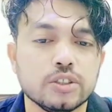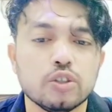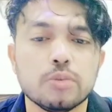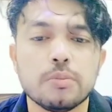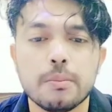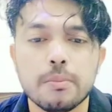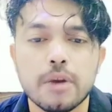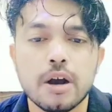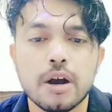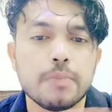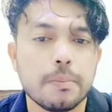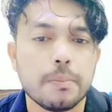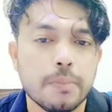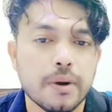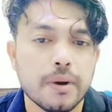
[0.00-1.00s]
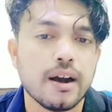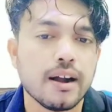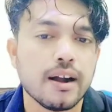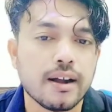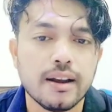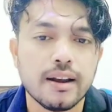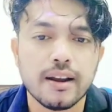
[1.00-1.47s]
Your mama, papa,
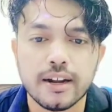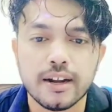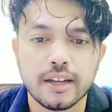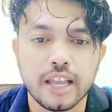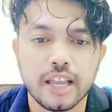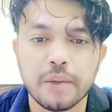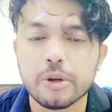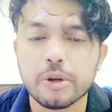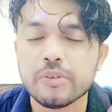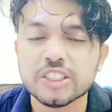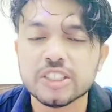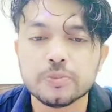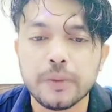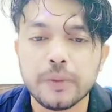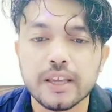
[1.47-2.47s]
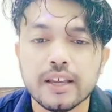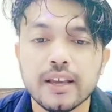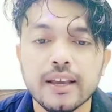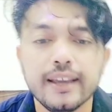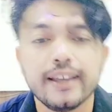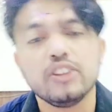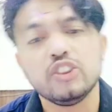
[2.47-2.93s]
uncle, auntie, everyone speak
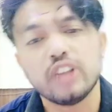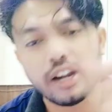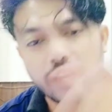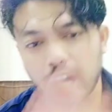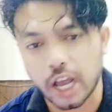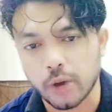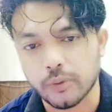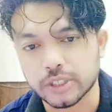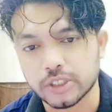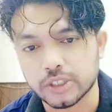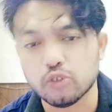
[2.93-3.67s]
in their language.